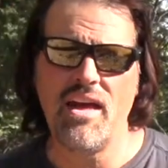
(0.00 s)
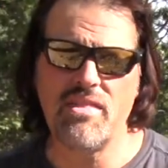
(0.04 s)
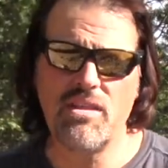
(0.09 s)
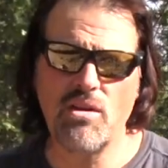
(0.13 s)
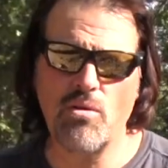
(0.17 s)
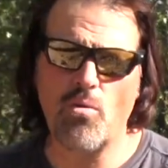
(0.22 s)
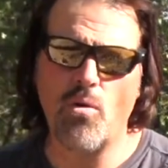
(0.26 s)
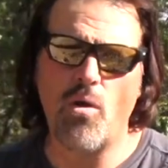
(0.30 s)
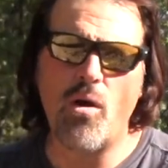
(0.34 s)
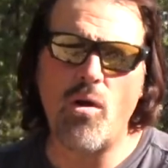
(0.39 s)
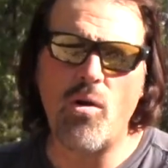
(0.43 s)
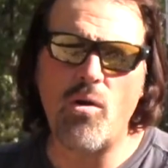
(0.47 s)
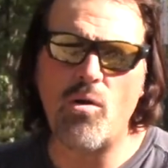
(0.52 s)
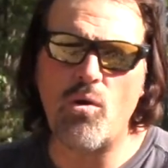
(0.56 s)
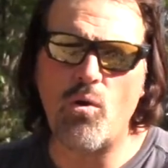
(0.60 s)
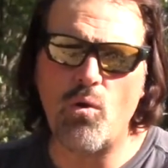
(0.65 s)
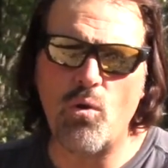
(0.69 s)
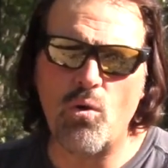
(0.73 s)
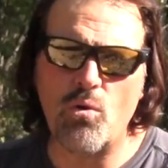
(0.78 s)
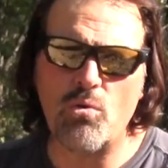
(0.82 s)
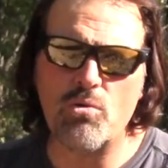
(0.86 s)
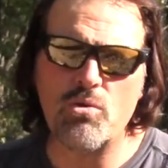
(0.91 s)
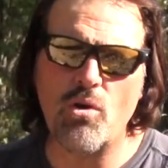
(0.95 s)
They were all
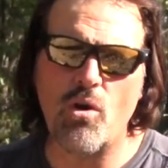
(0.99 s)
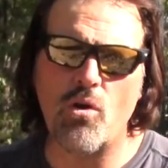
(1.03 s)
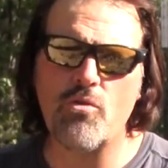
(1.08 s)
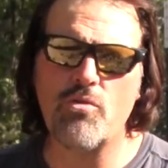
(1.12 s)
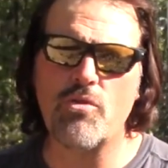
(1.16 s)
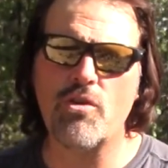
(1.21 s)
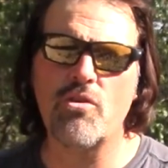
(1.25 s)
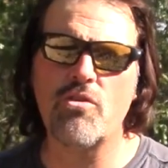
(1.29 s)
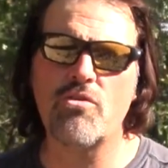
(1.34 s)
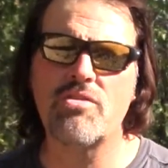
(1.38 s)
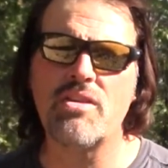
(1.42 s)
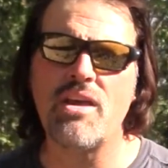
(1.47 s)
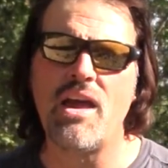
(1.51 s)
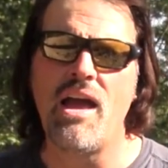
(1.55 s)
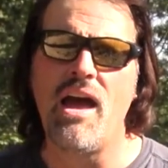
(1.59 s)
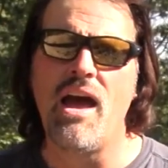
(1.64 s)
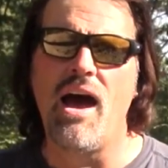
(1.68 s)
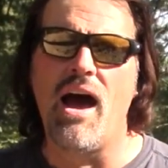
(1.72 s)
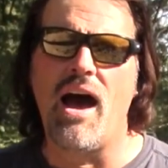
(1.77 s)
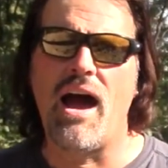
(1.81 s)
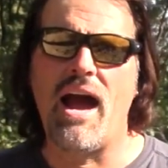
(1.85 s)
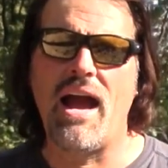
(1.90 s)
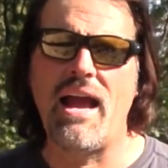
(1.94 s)
holdovers.
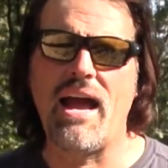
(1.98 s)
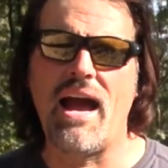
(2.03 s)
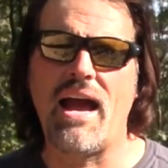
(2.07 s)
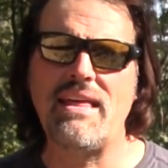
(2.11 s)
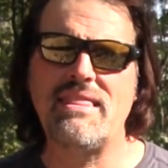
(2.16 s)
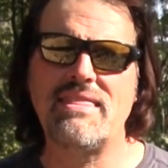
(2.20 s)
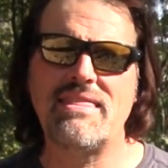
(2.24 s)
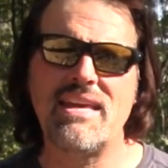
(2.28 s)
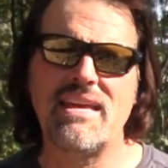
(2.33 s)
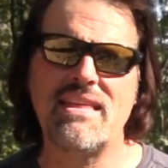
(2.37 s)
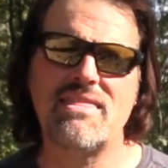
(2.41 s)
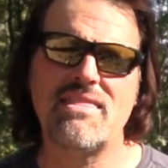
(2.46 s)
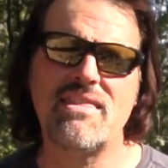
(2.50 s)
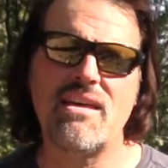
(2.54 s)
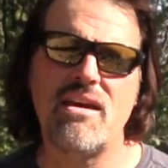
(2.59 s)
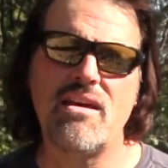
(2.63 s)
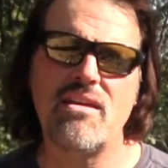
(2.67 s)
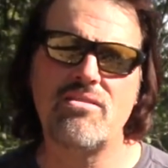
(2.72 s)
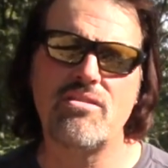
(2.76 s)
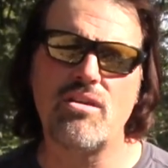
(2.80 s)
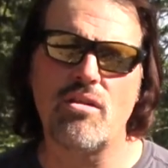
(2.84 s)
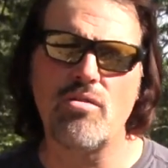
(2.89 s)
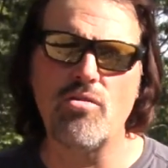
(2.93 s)
I think
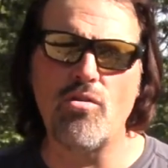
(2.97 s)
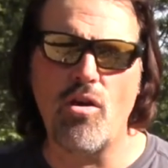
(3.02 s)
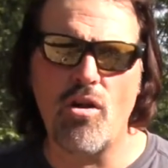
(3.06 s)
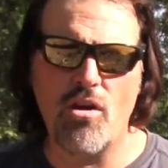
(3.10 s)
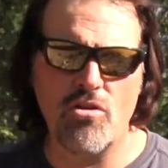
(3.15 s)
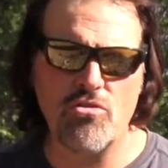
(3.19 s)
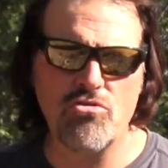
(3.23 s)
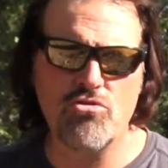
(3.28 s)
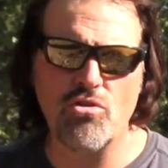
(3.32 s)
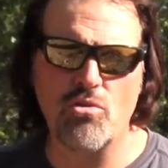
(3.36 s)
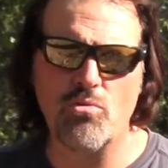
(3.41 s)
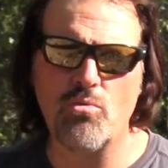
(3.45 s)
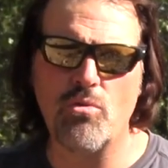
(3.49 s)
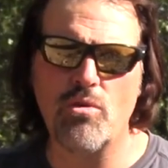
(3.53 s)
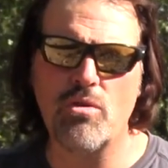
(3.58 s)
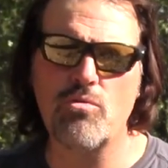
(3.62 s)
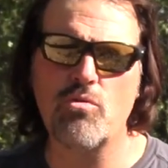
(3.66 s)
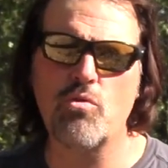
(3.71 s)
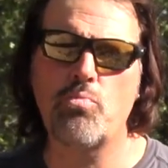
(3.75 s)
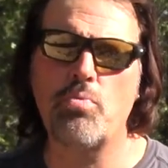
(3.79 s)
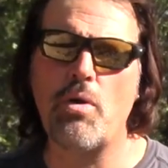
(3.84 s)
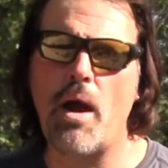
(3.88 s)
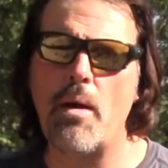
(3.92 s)
the larger
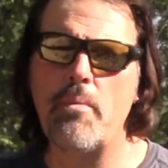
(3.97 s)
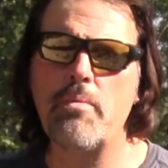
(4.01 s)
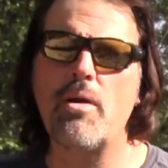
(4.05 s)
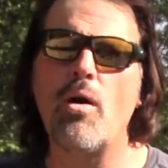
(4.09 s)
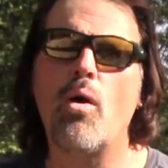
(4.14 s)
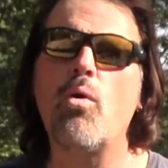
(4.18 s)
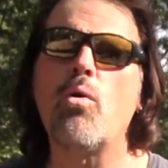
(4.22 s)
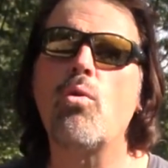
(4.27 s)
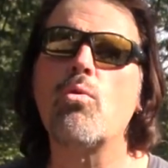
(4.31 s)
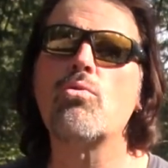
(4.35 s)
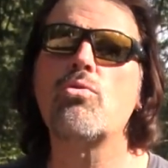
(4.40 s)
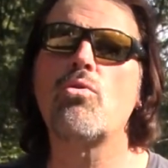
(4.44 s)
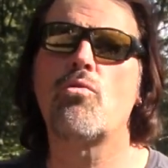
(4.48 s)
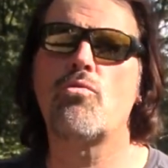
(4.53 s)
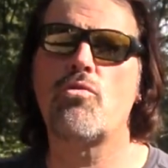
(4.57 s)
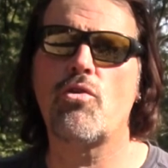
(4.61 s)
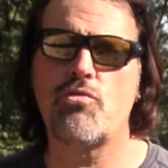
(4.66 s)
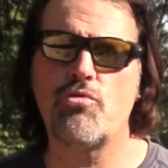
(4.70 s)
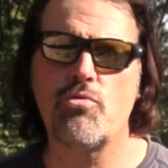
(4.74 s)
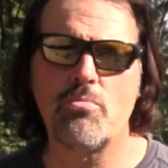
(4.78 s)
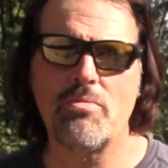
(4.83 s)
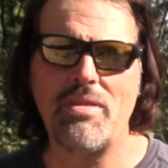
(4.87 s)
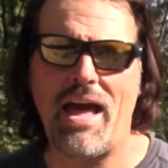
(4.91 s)
one was probably a
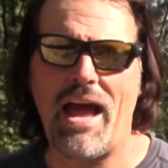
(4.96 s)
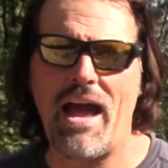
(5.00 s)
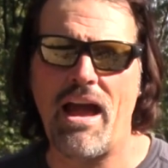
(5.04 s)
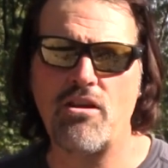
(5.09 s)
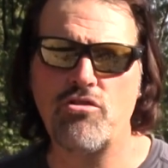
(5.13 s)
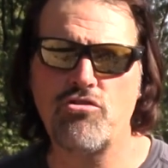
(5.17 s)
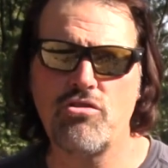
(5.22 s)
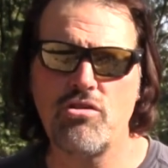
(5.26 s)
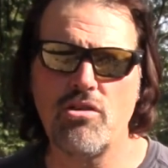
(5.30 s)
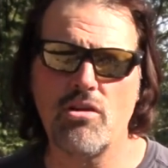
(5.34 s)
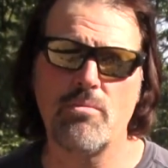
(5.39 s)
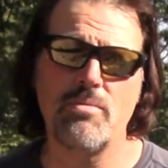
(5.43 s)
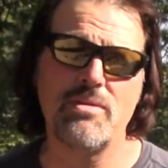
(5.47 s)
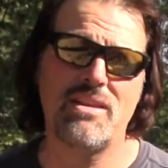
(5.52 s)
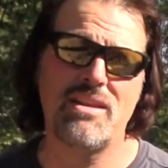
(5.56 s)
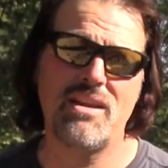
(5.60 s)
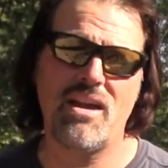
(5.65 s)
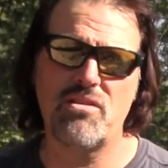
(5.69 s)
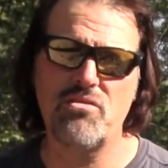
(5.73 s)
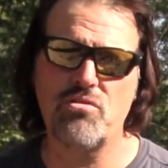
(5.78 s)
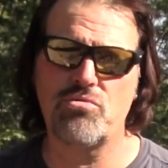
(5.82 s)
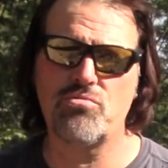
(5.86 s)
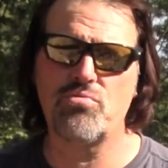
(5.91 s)
holdover from last year, but
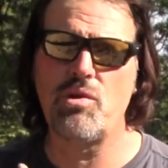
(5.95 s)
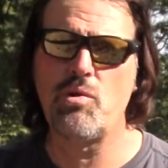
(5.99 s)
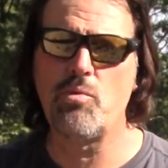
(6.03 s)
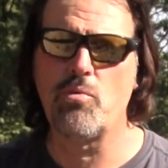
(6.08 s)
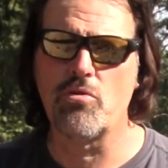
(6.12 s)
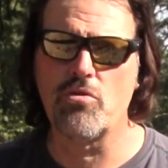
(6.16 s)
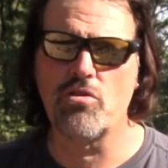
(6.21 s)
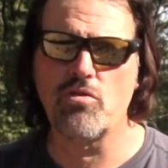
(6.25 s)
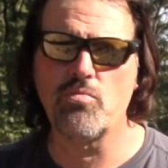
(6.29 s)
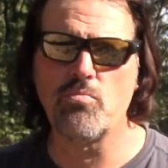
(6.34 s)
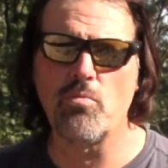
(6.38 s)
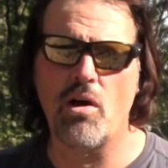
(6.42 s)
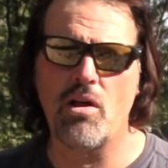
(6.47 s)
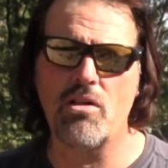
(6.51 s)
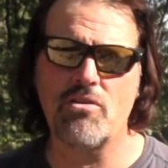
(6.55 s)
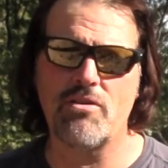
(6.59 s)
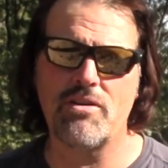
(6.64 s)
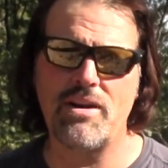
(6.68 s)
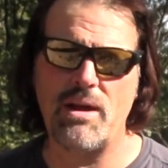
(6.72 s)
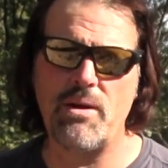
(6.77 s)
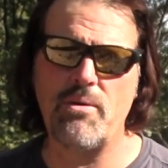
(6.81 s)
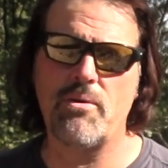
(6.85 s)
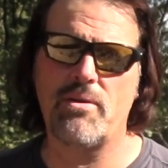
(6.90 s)
the other 3 were
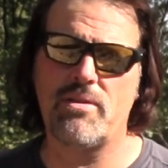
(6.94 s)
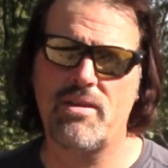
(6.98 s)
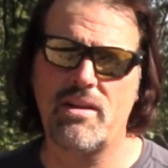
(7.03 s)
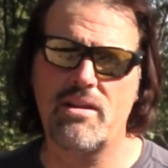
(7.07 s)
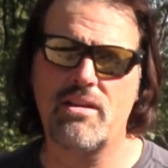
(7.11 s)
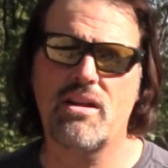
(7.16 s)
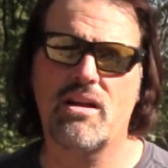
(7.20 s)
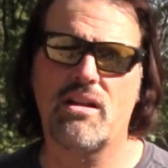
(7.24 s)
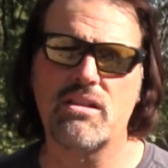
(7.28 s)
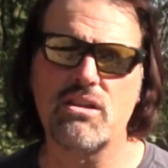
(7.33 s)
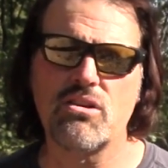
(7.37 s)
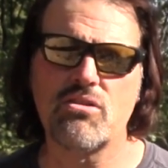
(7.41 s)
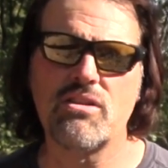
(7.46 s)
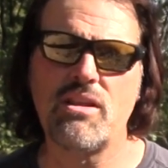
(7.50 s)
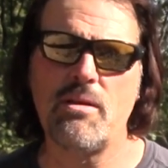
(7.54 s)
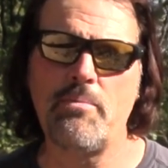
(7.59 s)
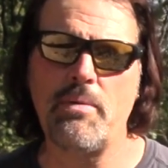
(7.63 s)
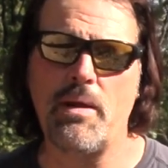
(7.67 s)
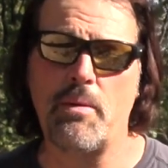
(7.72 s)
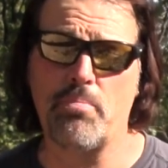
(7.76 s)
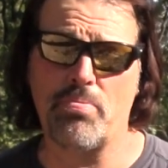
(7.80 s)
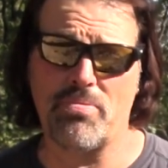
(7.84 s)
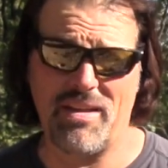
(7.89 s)
smaller, and they'd clearly
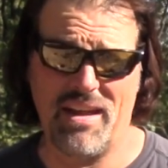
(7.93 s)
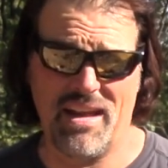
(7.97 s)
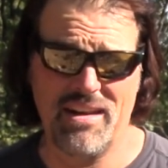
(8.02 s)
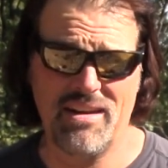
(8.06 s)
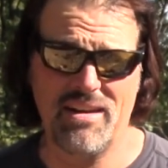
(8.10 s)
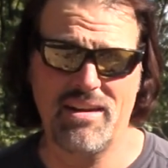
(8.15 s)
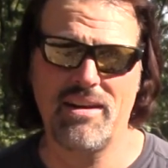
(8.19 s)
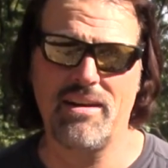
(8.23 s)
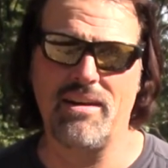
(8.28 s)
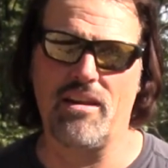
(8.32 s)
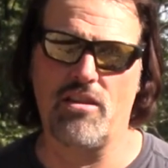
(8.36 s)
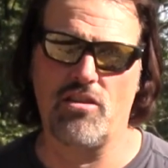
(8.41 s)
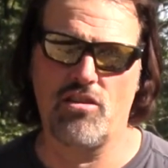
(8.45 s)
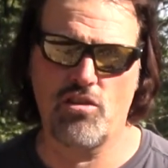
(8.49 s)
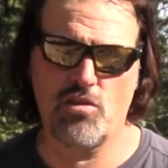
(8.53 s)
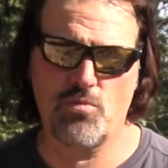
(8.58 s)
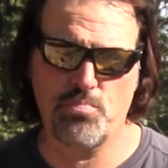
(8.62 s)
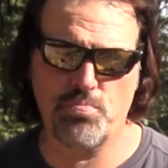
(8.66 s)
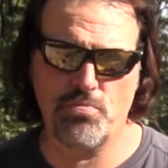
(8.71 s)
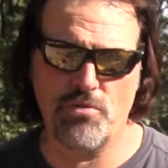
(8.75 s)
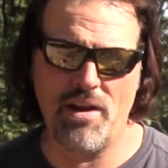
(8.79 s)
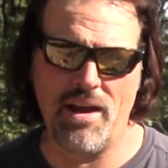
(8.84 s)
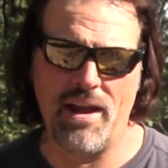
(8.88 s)
been planted in the
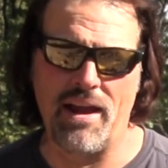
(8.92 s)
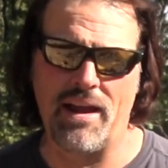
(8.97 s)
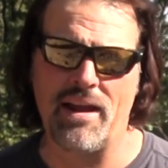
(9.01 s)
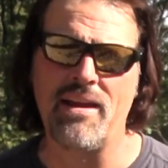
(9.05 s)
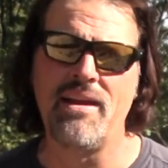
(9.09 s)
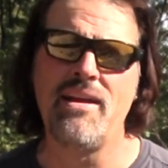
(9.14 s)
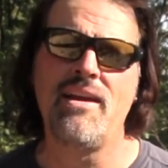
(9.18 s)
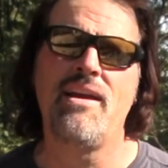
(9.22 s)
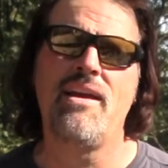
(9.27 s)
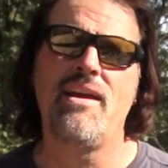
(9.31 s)
spring.